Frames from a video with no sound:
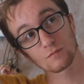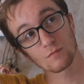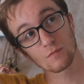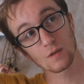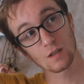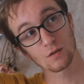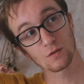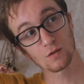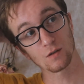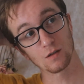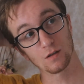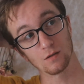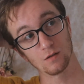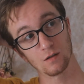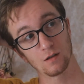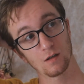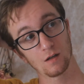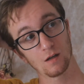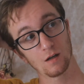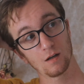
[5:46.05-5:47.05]
So
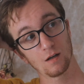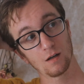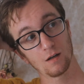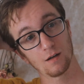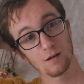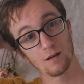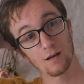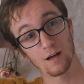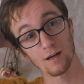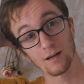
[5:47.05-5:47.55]
I